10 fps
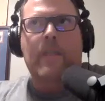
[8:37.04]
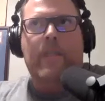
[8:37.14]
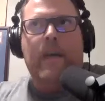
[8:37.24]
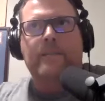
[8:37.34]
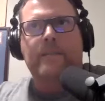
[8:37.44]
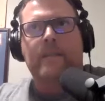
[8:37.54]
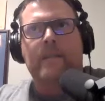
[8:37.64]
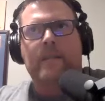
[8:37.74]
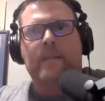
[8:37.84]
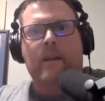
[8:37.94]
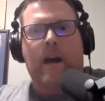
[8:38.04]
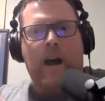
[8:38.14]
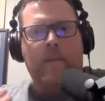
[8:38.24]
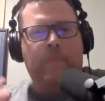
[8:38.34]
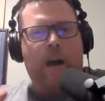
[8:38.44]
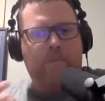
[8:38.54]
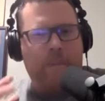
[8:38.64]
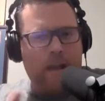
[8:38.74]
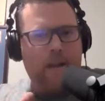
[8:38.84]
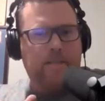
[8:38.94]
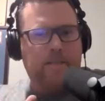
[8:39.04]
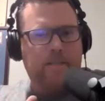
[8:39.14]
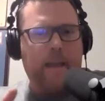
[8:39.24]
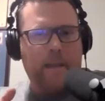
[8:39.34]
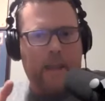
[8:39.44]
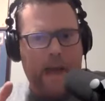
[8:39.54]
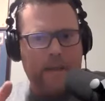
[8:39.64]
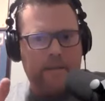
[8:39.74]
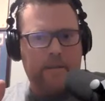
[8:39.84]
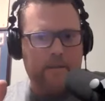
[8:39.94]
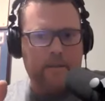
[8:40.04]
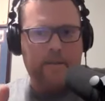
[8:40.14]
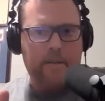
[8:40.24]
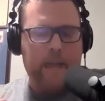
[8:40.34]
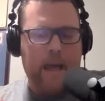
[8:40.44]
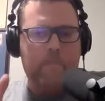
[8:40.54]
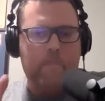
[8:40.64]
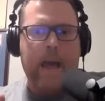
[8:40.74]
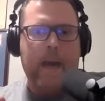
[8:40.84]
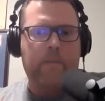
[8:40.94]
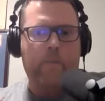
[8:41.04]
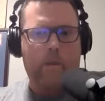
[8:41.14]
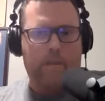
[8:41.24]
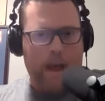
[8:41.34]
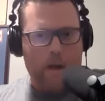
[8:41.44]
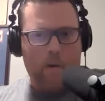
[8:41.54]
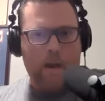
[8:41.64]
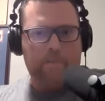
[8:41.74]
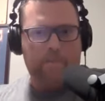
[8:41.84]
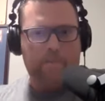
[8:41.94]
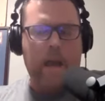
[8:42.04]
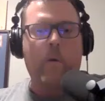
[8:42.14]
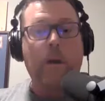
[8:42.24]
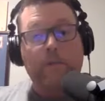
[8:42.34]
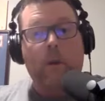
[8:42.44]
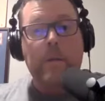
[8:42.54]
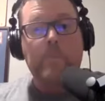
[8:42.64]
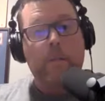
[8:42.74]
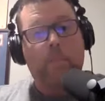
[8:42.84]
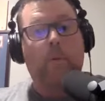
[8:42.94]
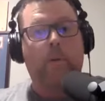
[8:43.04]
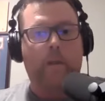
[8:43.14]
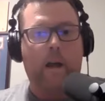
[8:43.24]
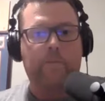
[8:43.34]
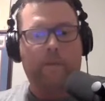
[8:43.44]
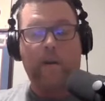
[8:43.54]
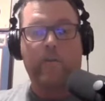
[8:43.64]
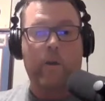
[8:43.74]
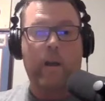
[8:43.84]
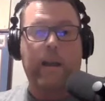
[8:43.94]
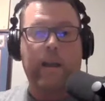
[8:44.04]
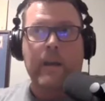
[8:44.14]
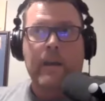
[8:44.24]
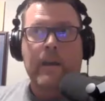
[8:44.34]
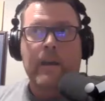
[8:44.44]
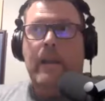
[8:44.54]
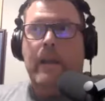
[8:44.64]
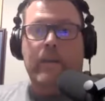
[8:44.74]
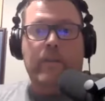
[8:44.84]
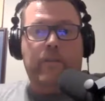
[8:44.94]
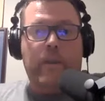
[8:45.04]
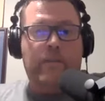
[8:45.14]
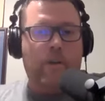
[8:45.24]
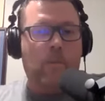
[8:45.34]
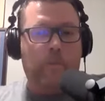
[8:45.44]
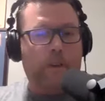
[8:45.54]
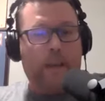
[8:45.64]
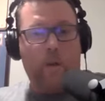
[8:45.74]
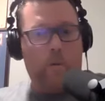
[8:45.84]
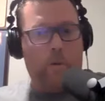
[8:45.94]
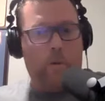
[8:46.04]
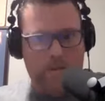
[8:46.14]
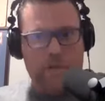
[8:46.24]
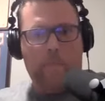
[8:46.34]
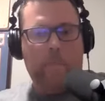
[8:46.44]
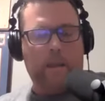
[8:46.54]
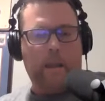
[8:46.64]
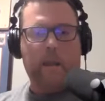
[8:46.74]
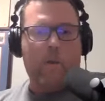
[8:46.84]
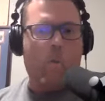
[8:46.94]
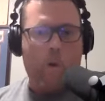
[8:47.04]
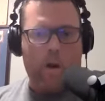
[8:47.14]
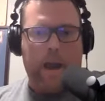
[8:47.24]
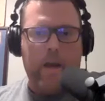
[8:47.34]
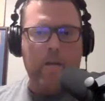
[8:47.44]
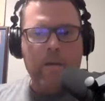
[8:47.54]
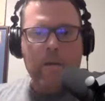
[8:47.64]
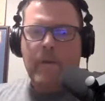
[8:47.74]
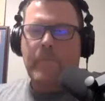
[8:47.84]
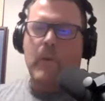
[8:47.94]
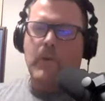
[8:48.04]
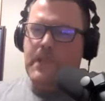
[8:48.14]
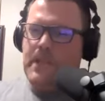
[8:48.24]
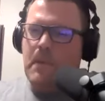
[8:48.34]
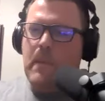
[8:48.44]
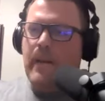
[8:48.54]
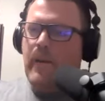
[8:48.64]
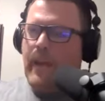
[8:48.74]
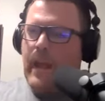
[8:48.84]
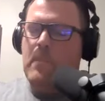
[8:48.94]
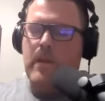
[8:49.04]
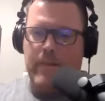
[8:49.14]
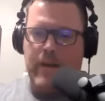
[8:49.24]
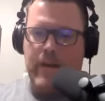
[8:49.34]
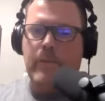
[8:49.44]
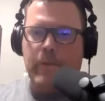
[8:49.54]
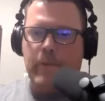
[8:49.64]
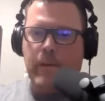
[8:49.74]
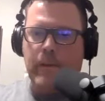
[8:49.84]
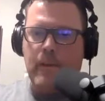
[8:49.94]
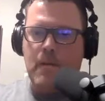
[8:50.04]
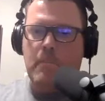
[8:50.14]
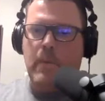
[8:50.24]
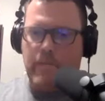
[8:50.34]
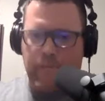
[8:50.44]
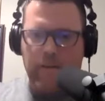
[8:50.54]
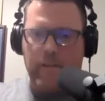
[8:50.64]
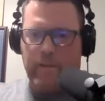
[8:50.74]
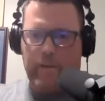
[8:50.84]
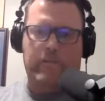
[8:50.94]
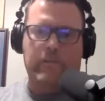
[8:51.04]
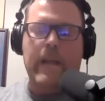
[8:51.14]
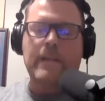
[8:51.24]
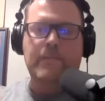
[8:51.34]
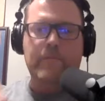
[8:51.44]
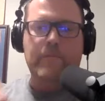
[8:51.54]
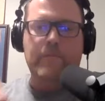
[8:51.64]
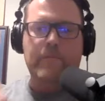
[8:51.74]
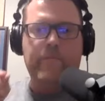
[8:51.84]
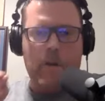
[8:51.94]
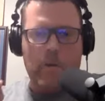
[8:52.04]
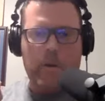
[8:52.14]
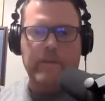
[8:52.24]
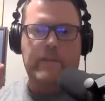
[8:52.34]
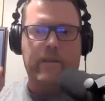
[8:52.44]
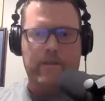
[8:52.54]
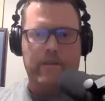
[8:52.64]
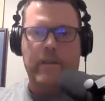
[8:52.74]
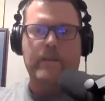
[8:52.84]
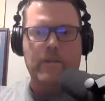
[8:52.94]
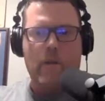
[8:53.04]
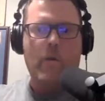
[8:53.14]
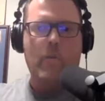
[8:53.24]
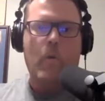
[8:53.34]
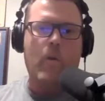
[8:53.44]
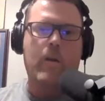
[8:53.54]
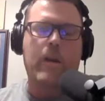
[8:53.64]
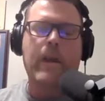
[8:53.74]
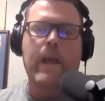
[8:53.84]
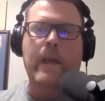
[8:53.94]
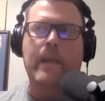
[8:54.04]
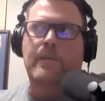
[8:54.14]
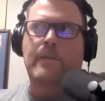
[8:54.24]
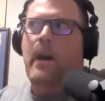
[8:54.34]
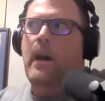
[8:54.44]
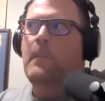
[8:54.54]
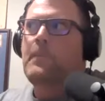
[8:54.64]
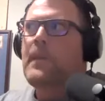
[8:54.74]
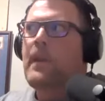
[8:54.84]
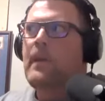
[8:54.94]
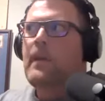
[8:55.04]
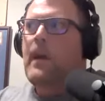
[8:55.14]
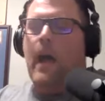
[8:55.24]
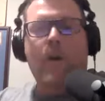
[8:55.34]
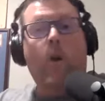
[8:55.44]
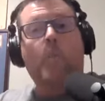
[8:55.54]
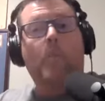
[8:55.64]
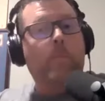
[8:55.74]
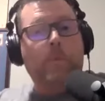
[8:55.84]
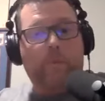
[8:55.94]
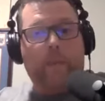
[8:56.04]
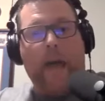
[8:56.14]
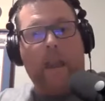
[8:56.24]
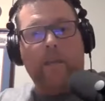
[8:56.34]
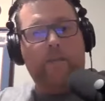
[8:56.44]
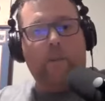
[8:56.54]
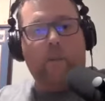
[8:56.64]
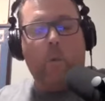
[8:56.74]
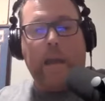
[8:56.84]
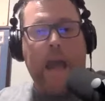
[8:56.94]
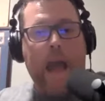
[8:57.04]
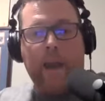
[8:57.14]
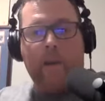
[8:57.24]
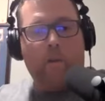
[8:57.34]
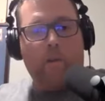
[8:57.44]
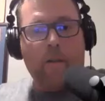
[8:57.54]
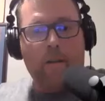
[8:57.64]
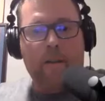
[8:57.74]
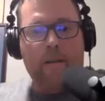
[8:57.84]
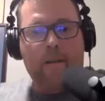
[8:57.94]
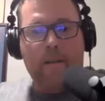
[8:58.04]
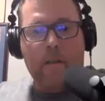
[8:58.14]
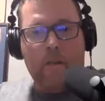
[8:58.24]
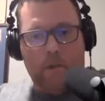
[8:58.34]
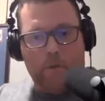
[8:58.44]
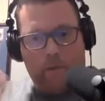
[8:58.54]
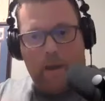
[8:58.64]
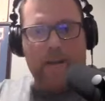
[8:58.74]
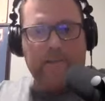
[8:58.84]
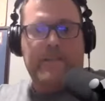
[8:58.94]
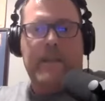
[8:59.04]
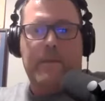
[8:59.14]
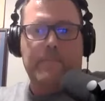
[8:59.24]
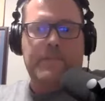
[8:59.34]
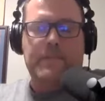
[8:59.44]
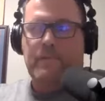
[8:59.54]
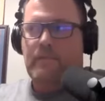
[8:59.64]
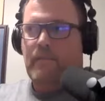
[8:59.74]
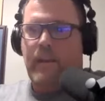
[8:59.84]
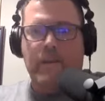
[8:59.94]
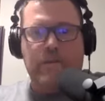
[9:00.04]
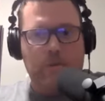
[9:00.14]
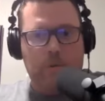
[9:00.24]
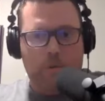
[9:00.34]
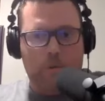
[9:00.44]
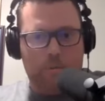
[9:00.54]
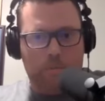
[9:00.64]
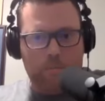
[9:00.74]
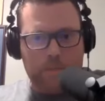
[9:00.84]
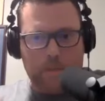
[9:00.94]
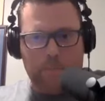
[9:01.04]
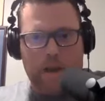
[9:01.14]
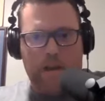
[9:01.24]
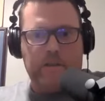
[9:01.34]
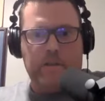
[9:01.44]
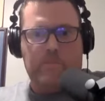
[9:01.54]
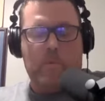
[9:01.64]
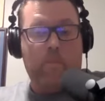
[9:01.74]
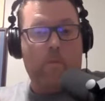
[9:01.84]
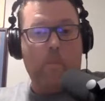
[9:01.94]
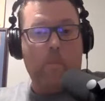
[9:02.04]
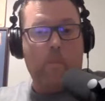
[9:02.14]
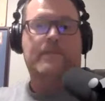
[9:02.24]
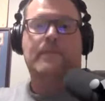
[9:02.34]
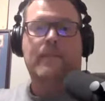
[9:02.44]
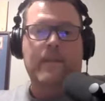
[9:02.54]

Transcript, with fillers: that I've I've kind of taken that that path with how I how I train people in live fire training is it's almost like going to the gym and getting a workout. There's some entertainment value to it, but very little. It's very focused, intense, hard work, and uh, and the whole purpose of that is so that we anchor those concepts into subconscious performance